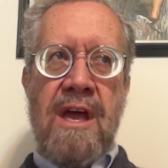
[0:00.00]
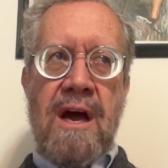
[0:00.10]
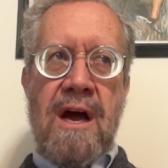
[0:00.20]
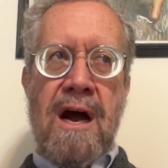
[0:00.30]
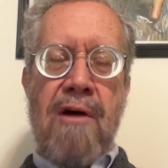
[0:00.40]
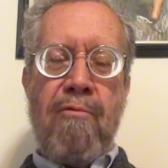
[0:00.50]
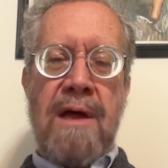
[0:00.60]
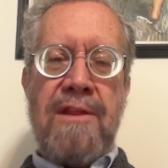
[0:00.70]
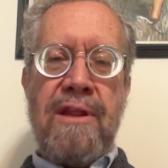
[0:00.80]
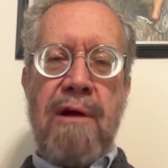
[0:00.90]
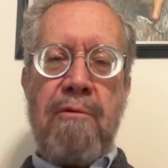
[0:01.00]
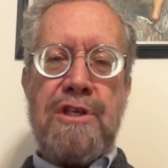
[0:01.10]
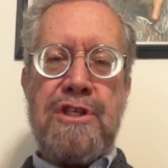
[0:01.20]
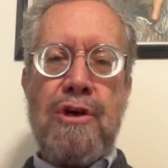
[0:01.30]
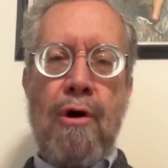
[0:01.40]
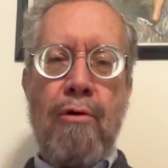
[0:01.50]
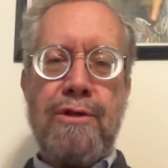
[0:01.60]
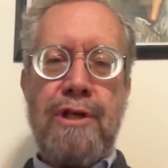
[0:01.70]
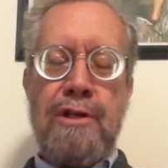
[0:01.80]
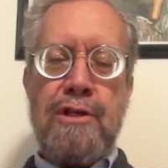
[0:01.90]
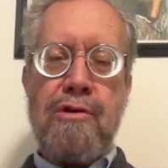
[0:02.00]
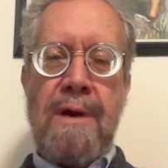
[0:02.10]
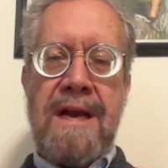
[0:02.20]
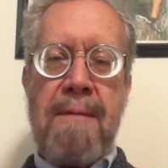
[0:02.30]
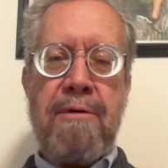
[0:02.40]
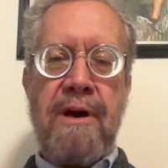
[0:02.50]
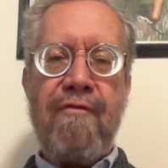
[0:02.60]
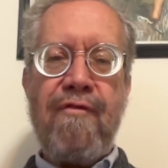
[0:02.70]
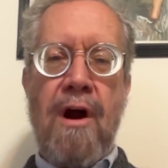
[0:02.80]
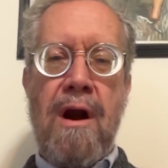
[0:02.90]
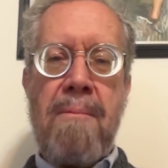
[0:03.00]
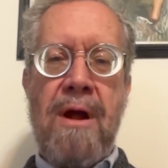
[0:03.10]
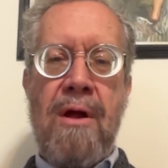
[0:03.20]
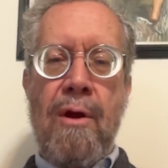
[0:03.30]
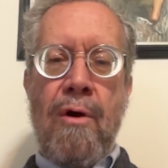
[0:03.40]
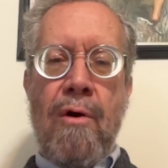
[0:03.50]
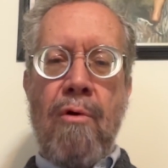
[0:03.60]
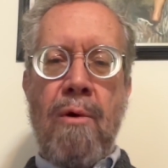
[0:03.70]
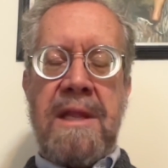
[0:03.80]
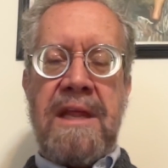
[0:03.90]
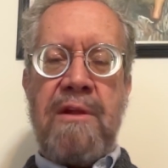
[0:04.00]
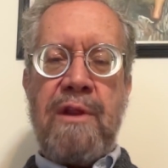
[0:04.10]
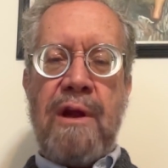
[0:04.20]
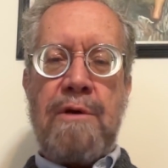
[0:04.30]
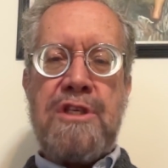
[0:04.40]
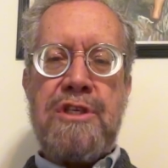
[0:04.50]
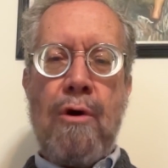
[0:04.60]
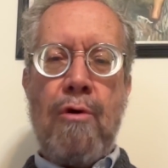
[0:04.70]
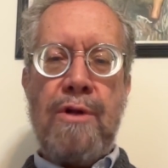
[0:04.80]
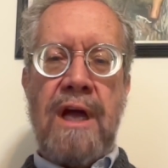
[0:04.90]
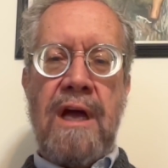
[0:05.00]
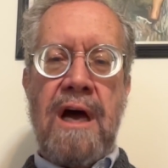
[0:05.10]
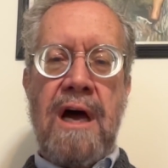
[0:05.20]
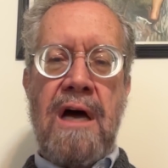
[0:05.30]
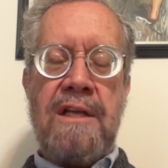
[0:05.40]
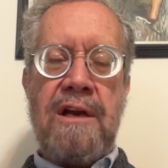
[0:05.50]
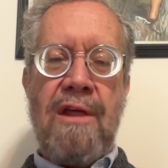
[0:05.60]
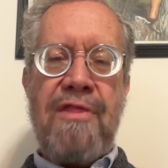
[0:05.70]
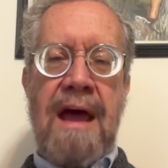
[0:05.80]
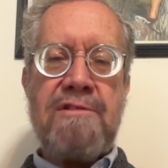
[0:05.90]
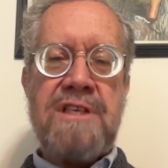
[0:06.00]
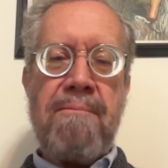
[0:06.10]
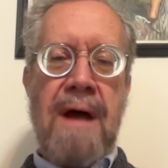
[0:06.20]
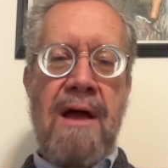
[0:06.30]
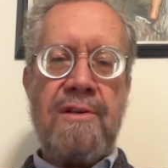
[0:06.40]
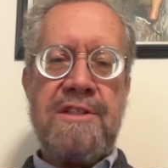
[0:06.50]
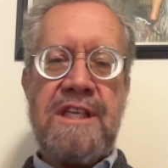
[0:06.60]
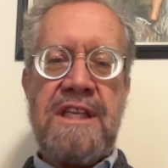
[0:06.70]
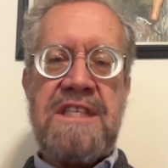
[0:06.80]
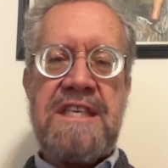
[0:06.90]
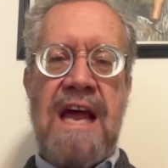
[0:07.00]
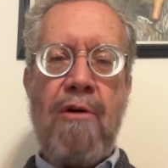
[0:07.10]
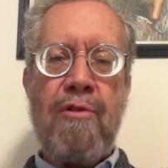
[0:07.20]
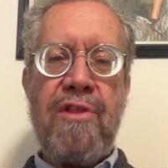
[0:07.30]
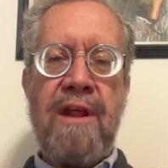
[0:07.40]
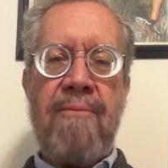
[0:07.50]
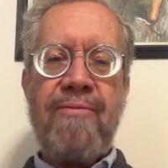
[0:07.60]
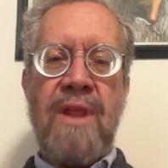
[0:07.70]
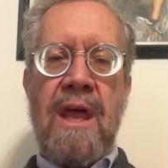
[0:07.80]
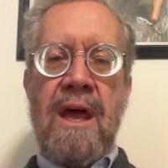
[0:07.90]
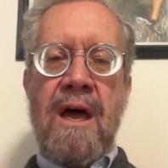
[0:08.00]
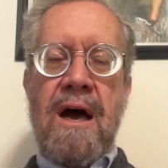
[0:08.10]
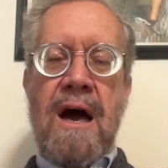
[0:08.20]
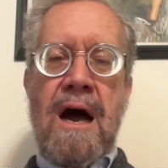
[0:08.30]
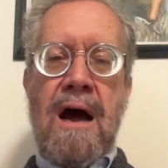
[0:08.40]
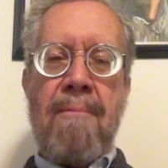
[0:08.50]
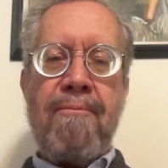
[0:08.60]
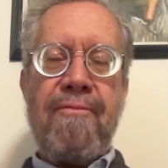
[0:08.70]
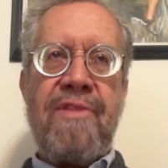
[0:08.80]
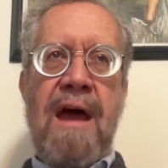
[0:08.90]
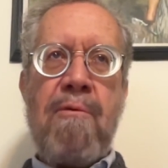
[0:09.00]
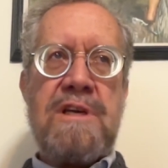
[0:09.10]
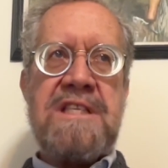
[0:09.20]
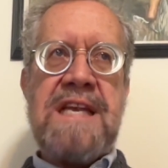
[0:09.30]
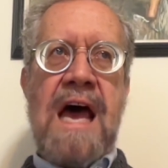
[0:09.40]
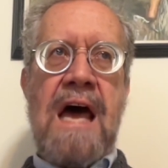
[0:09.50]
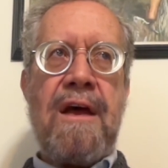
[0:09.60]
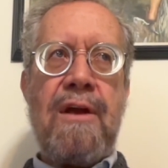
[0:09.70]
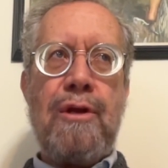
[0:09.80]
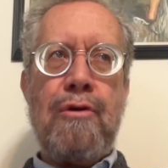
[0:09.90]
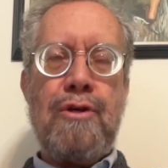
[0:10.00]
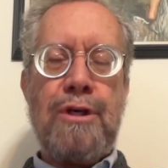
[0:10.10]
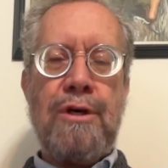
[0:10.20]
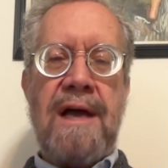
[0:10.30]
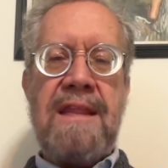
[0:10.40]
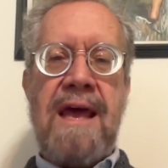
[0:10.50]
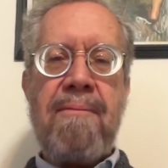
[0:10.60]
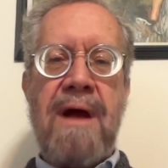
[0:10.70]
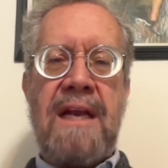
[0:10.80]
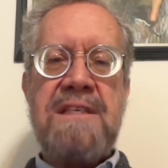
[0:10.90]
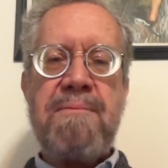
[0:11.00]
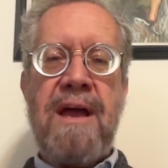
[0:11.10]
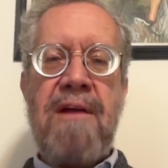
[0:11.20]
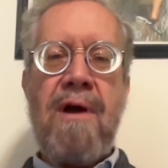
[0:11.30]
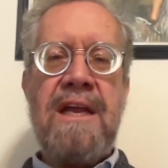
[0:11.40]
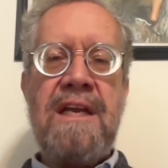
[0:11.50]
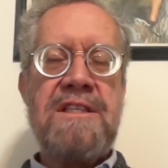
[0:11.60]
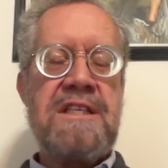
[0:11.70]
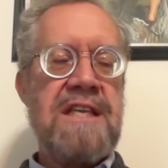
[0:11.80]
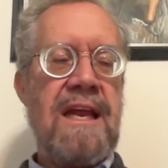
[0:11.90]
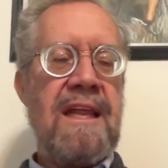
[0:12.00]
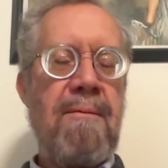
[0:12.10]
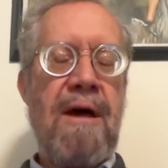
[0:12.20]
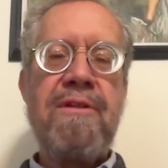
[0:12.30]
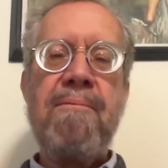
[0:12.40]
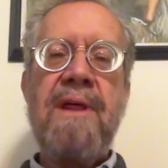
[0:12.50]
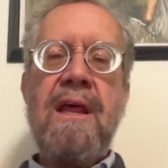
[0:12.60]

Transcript: Whether they were sold to a neighboring farm or they were sold, 1,000 miles to the south, that was not unusual, and that might explain why he doesn't say anything about them.